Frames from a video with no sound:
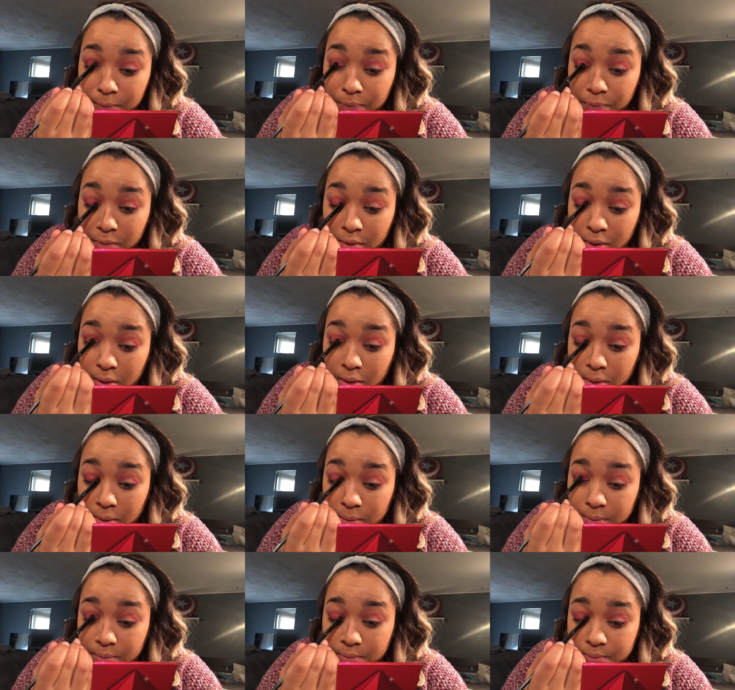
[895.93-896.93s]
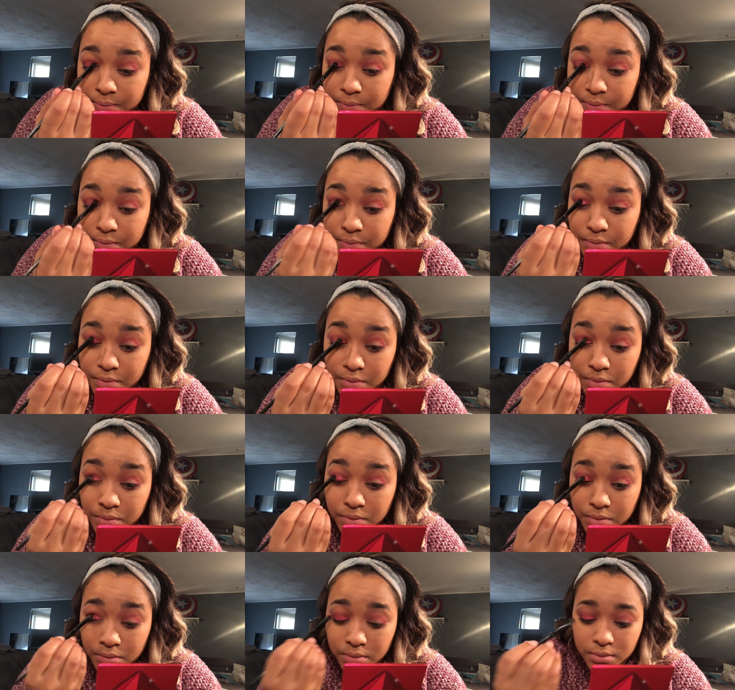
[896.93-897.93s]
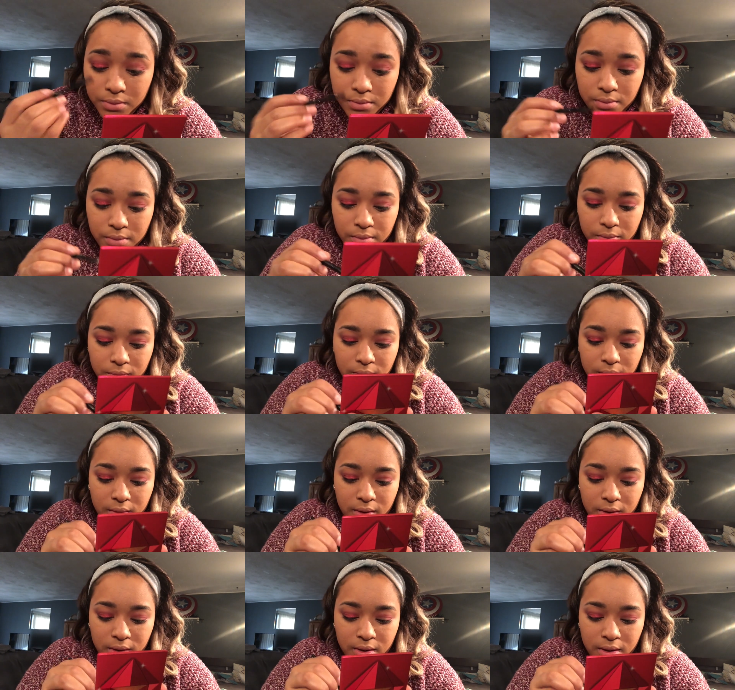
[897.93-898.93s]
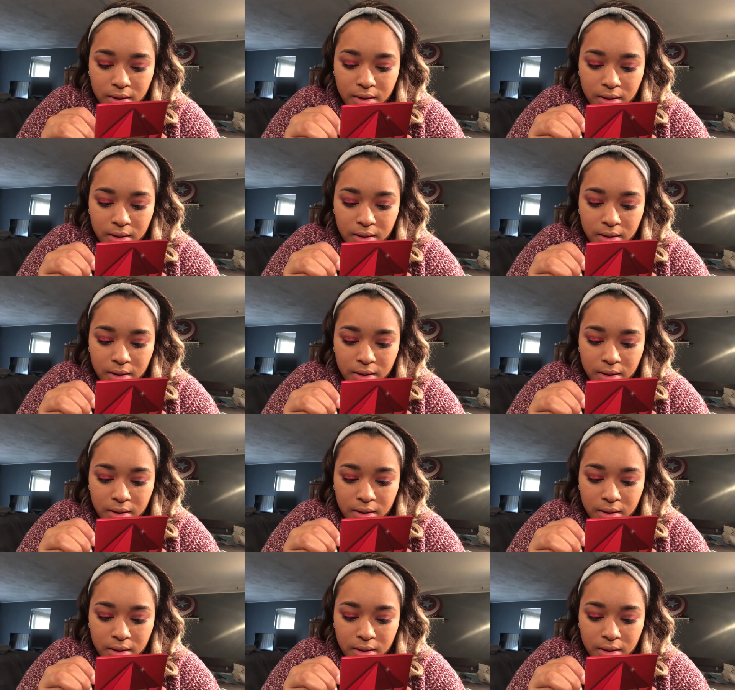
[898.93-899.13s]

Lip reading: No one is speaking in this clip.